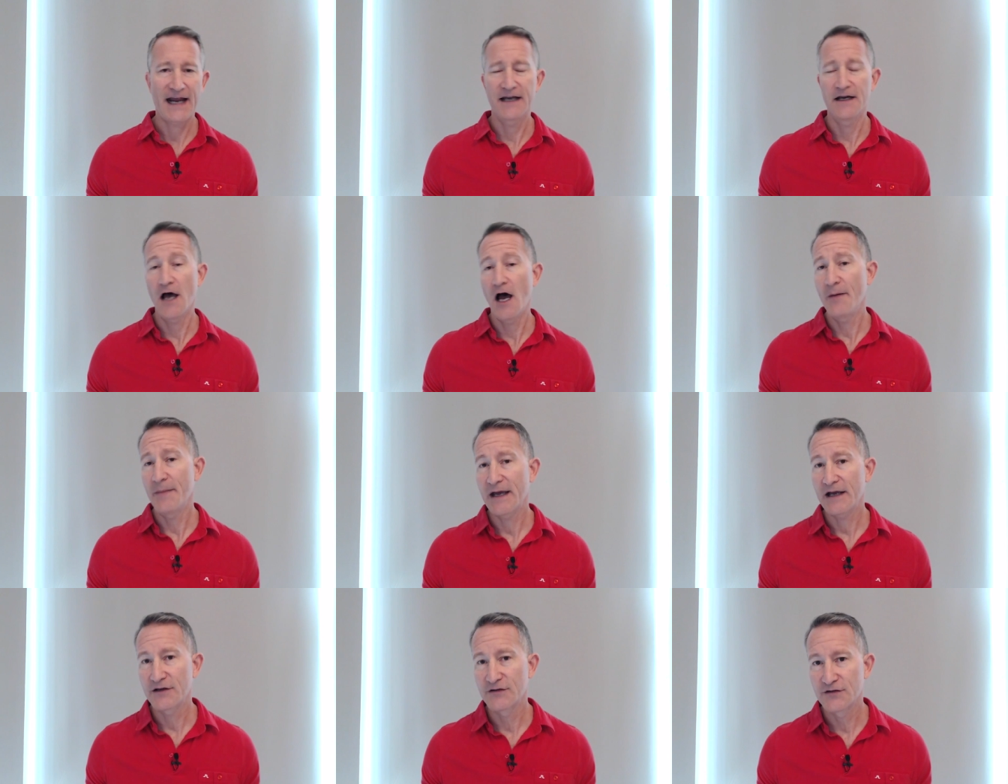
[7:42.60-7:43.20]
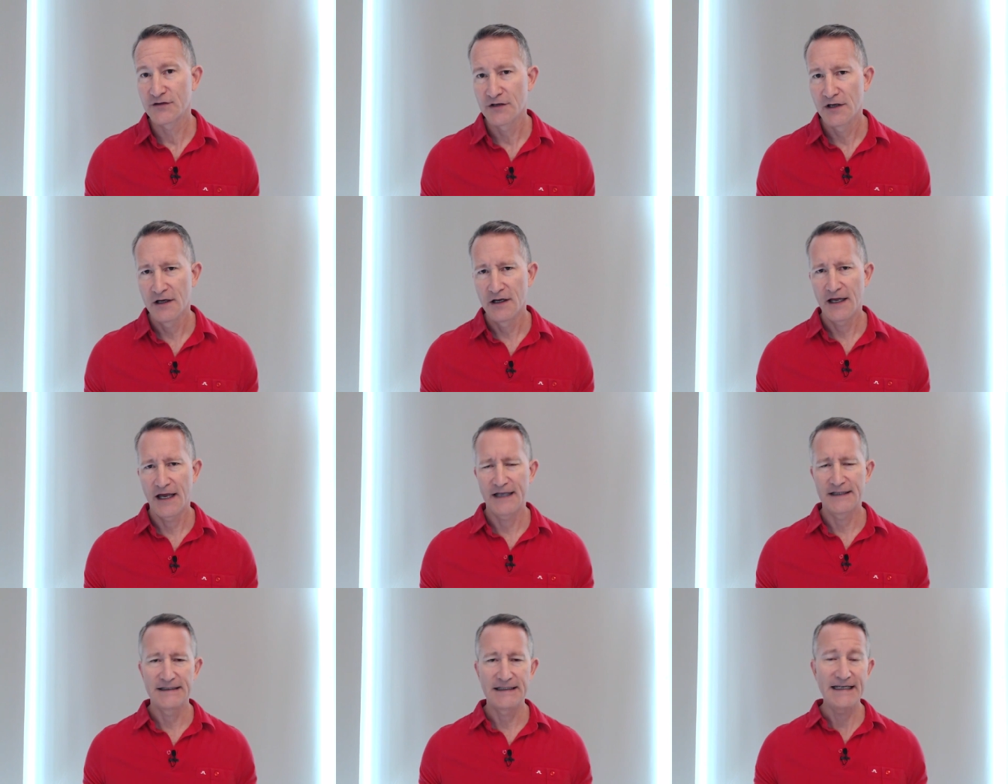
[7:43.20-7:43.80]
economics.
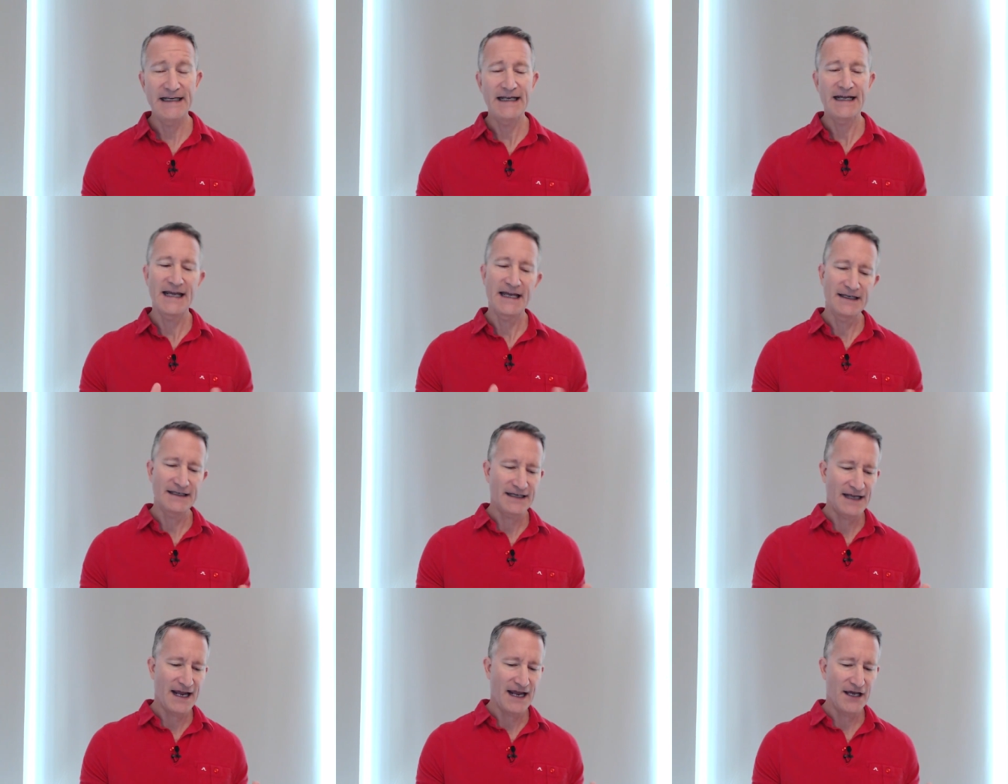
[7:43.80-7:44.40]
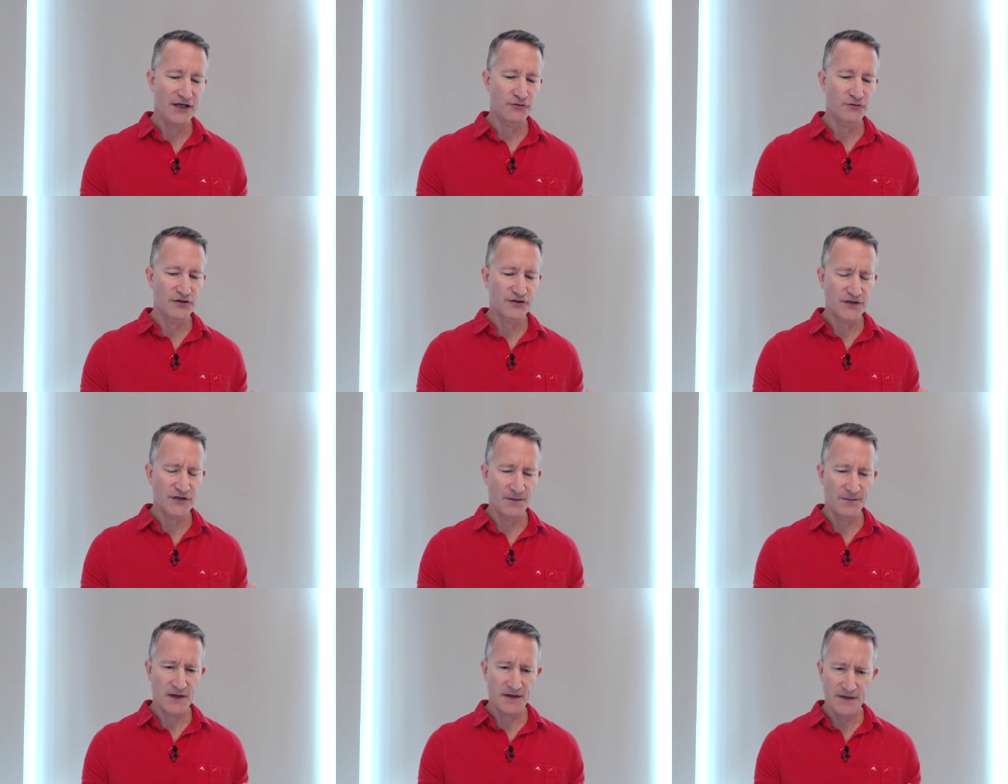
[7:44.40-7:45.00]
A leading indicator is
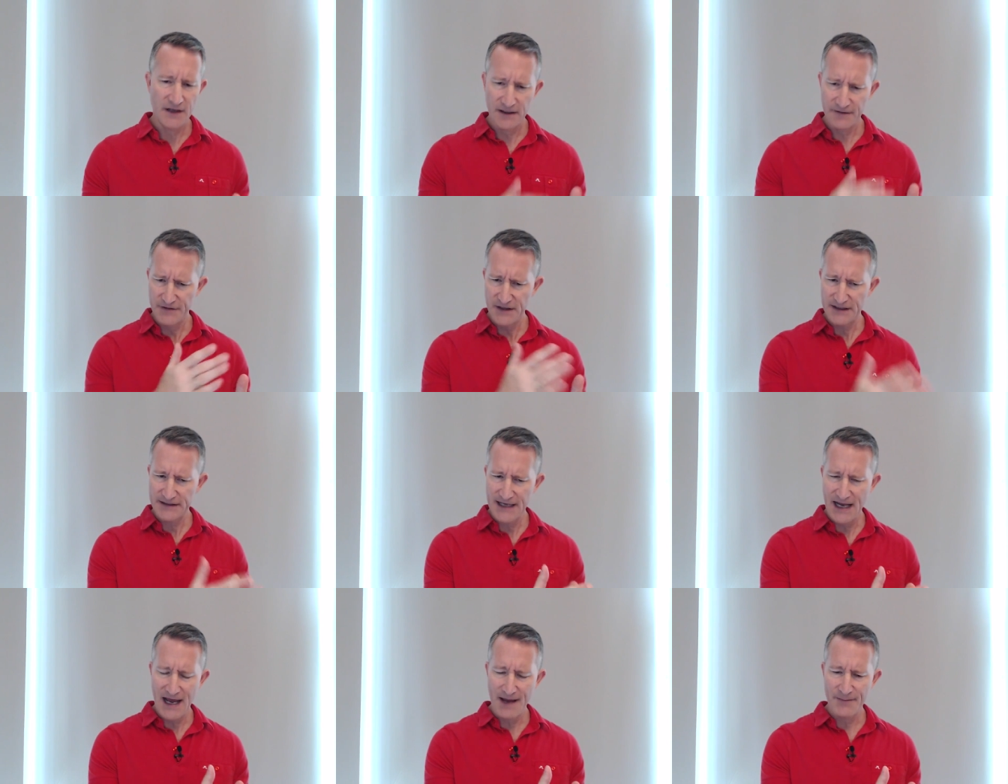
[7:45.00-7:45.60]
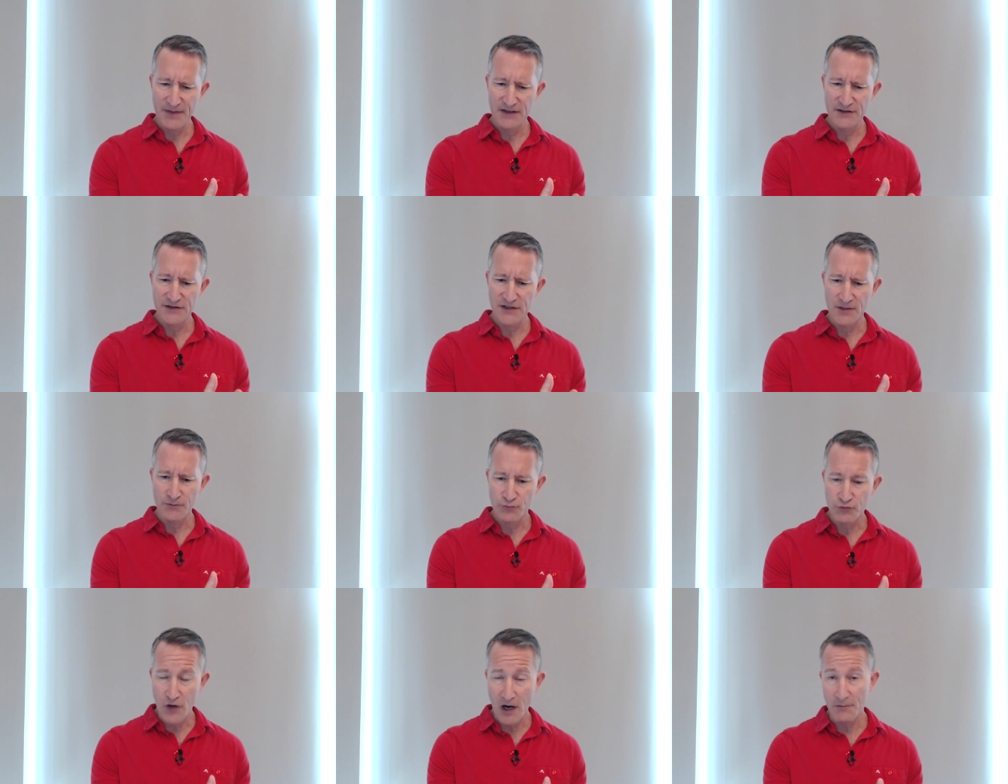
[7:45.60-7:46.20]
something that if this happens,
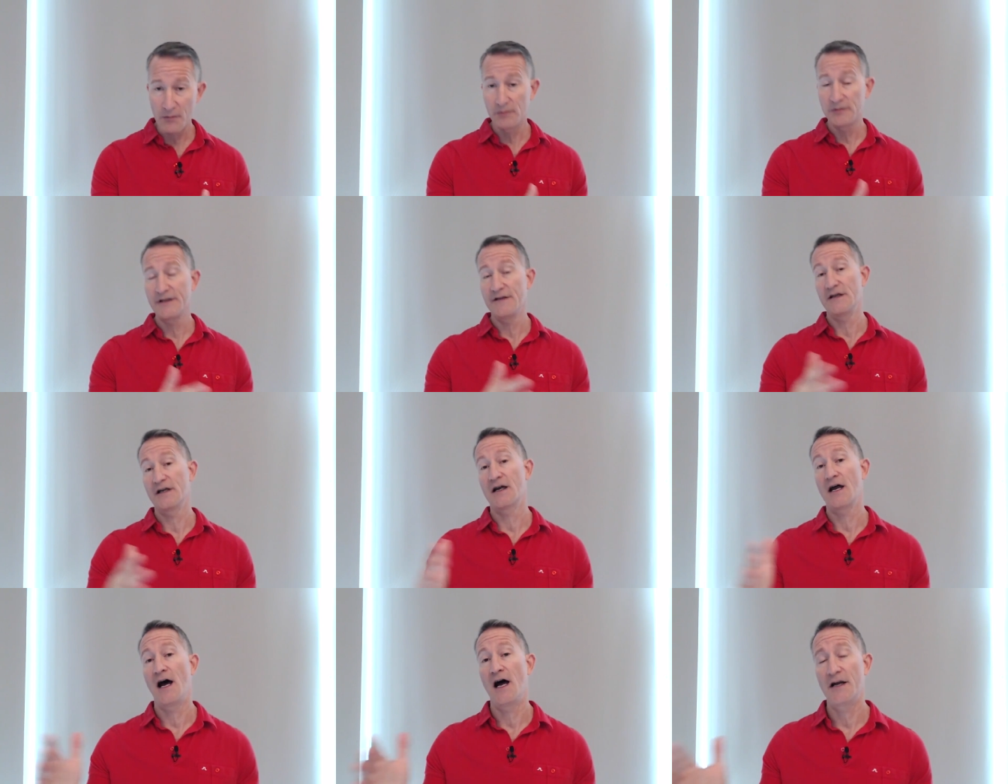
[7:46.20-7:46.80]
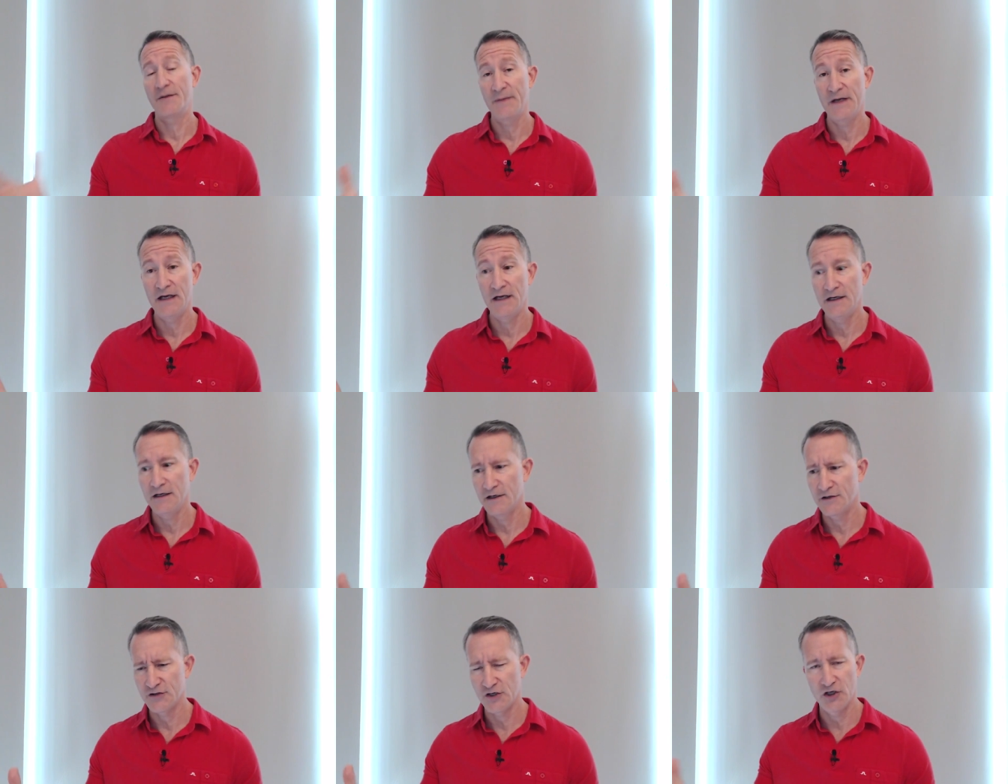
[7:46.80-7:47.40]
then probably the
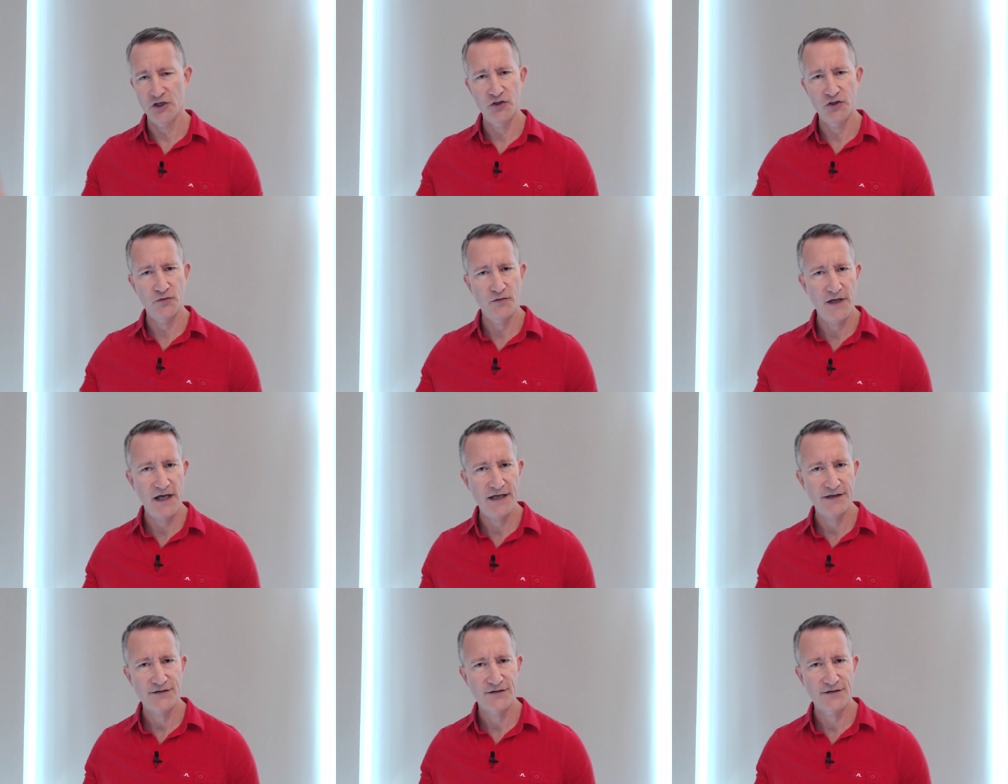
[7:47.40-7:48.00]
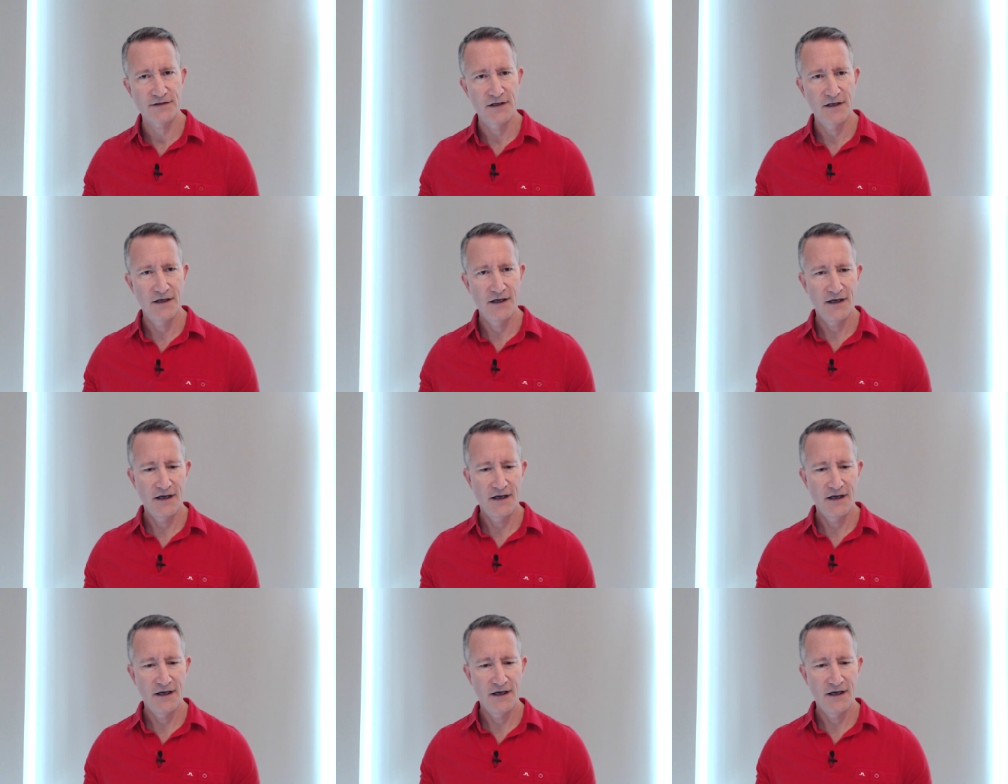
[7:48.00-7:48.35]
economy is going to do this.